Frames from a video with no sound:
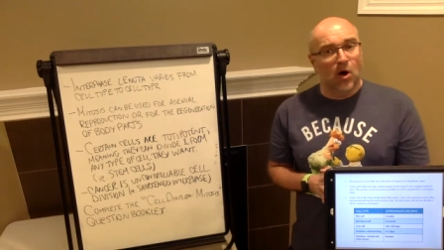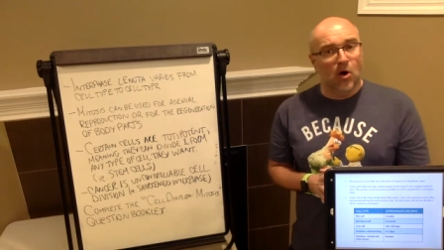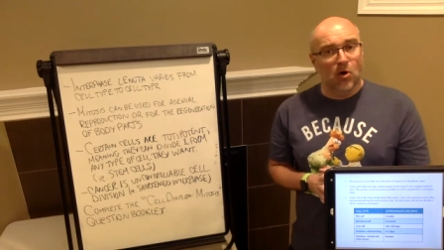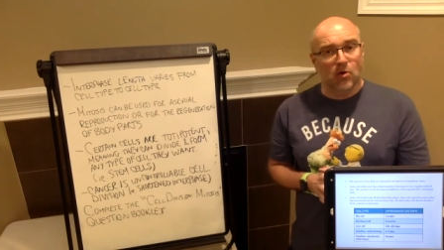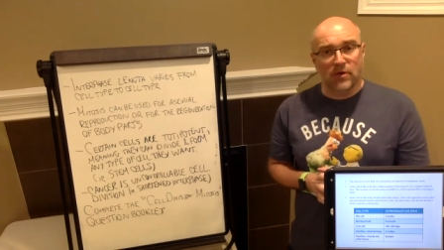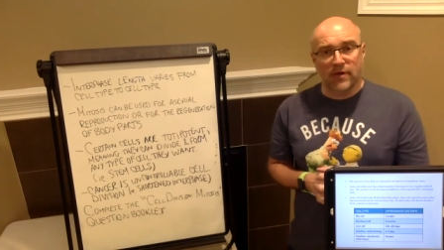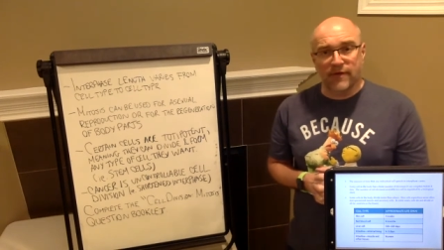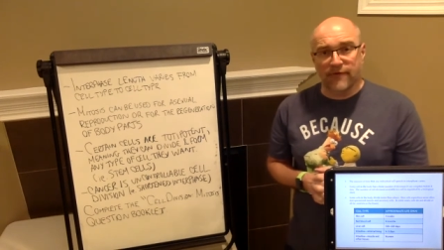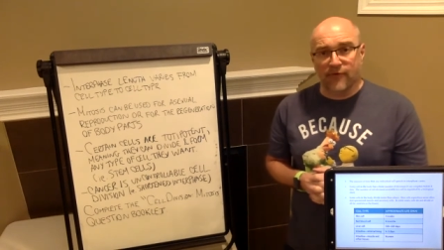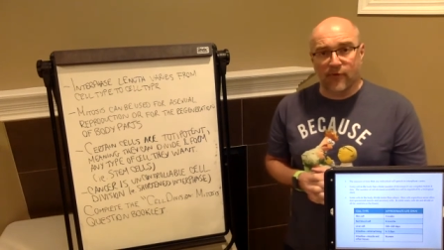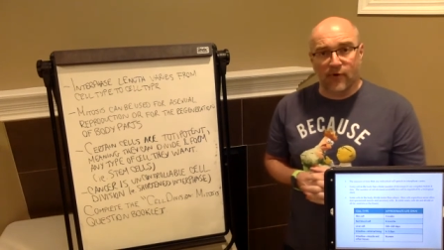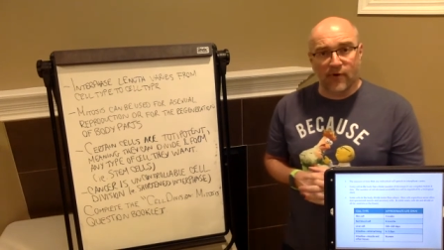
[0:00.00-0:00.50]

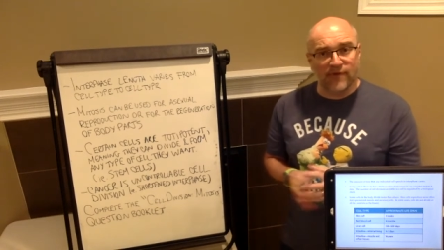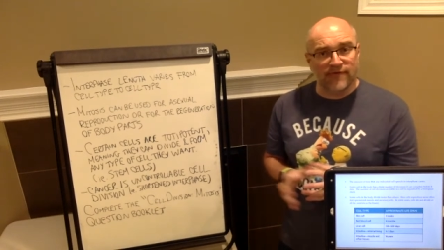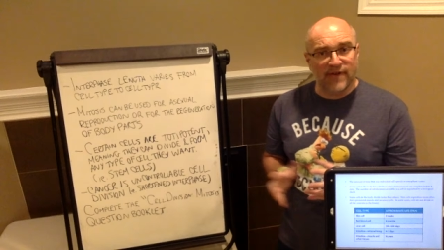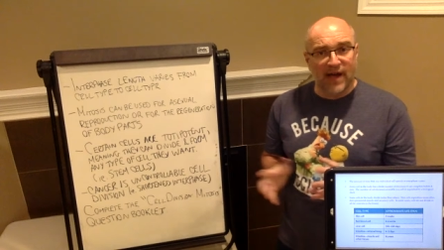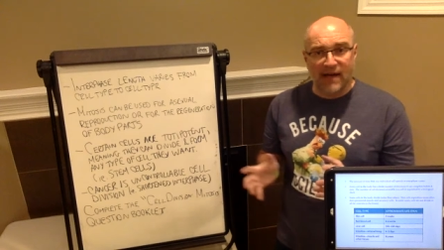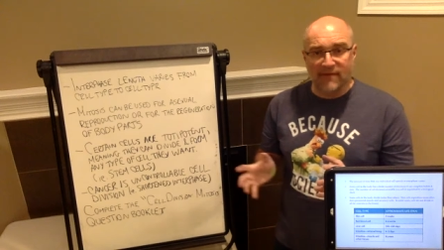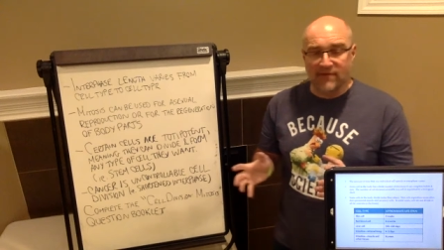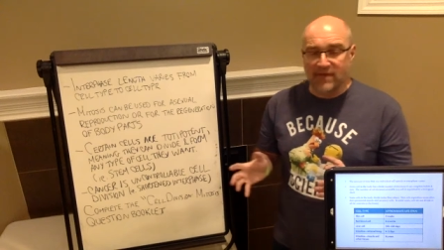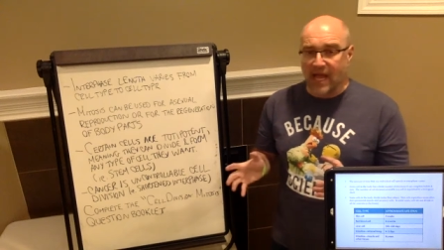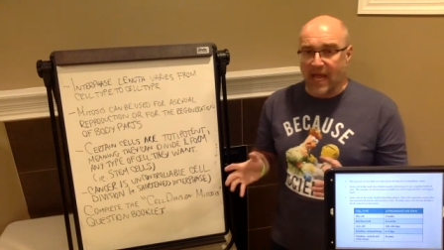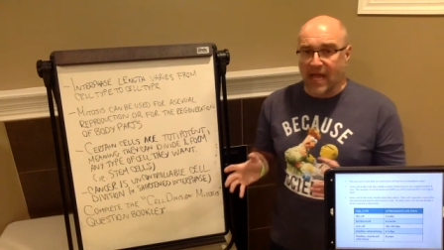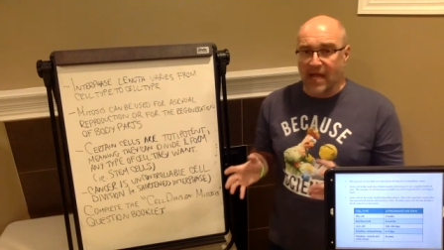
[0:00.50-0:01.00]
only four to
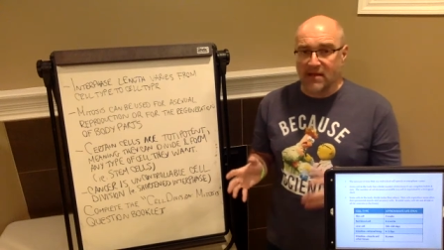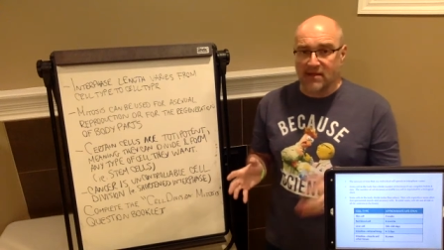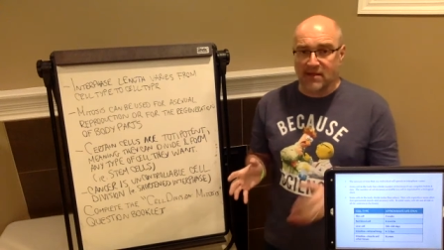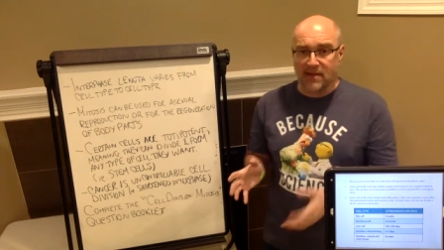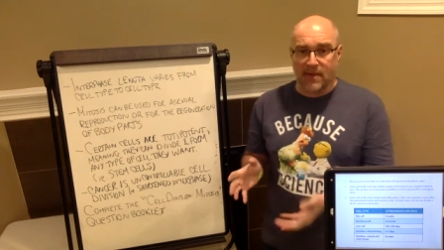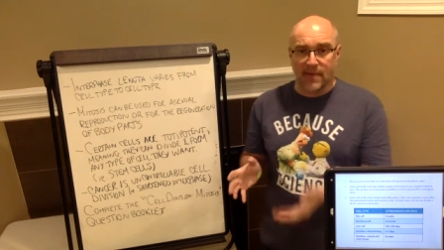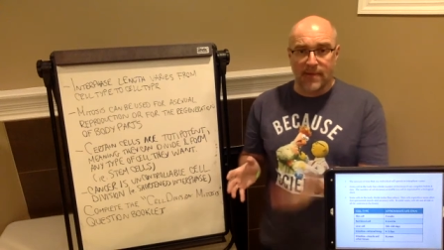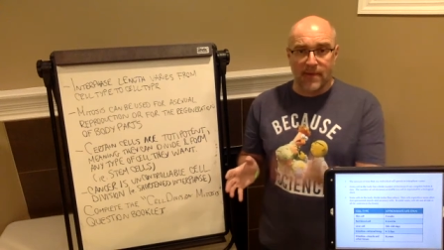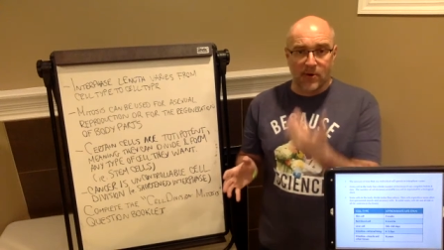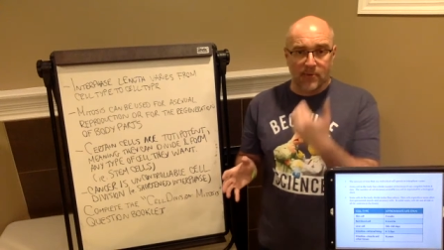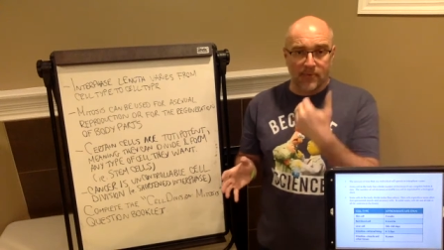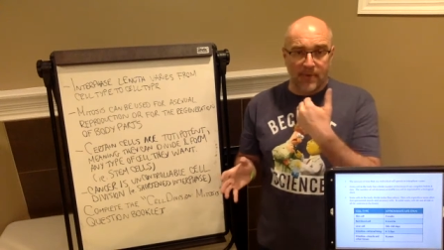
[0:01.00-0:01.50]
five days,
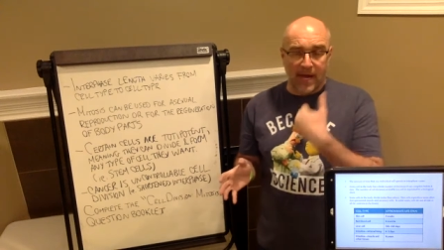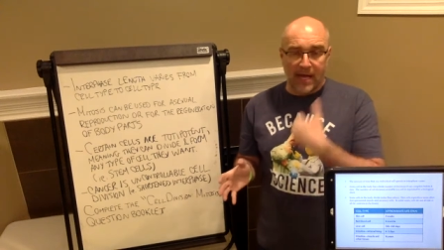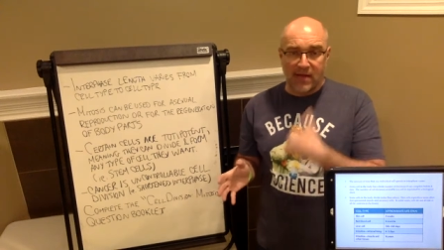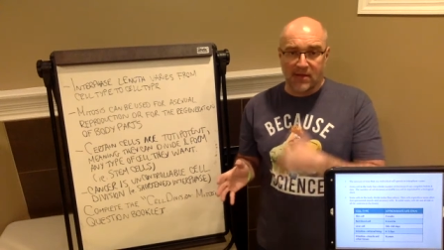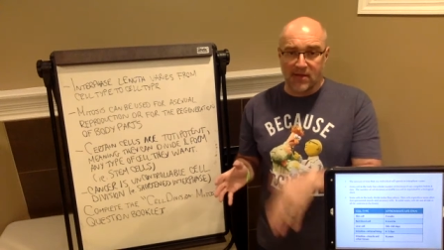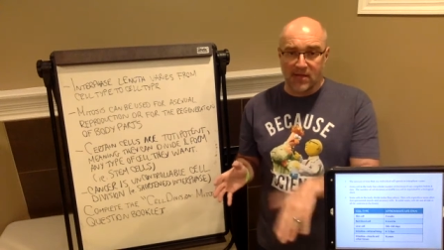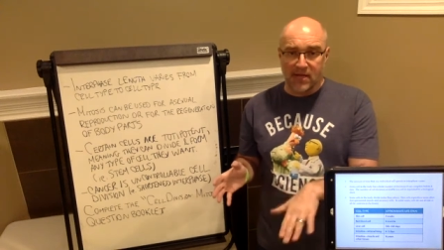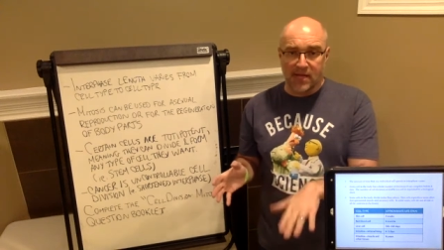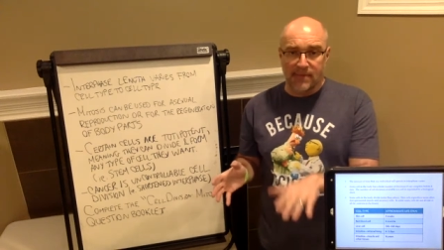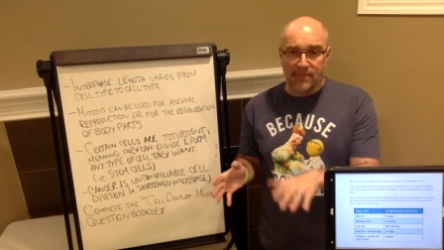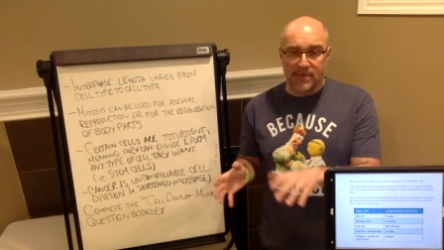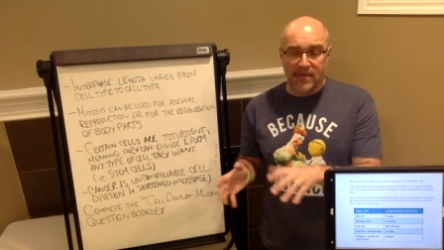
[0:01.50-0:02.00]
and then they're
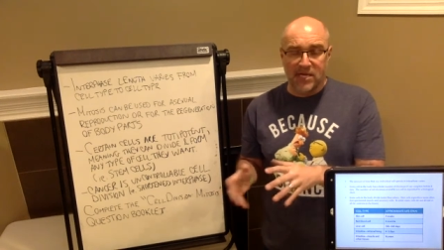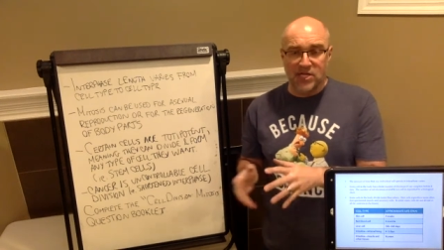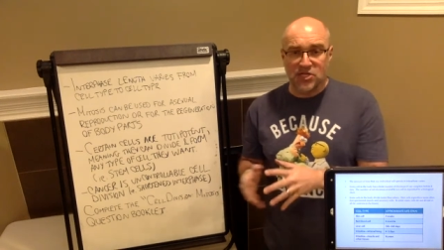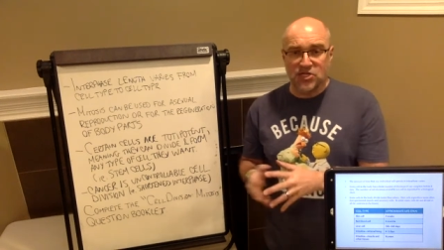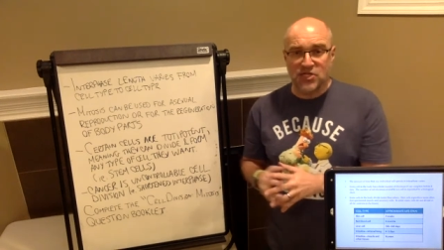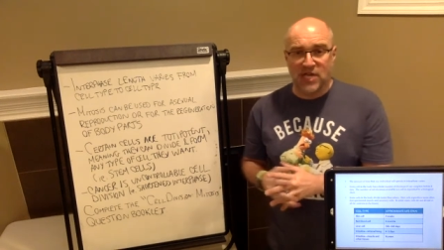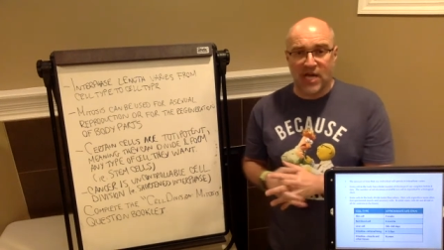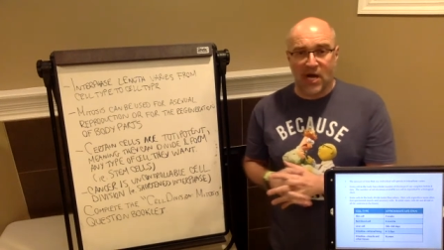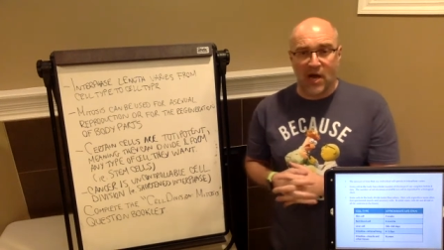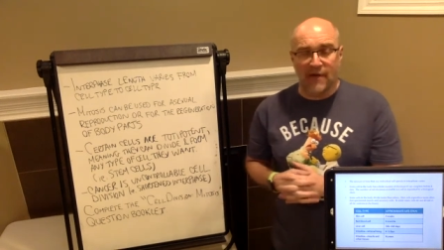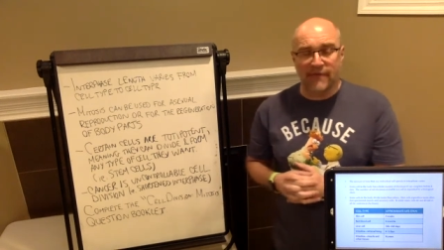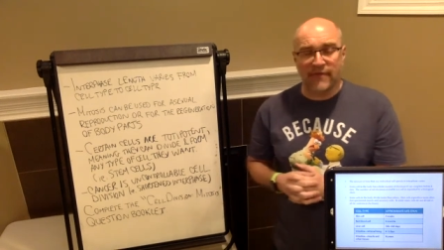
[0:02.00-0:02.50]
basically being
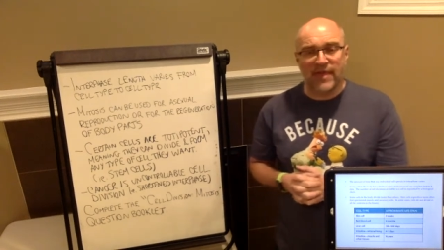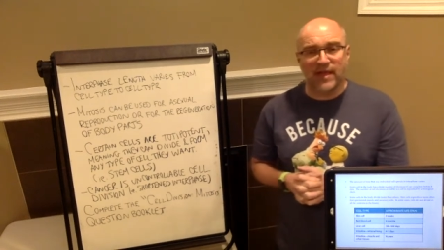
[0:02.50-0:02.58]
shut off.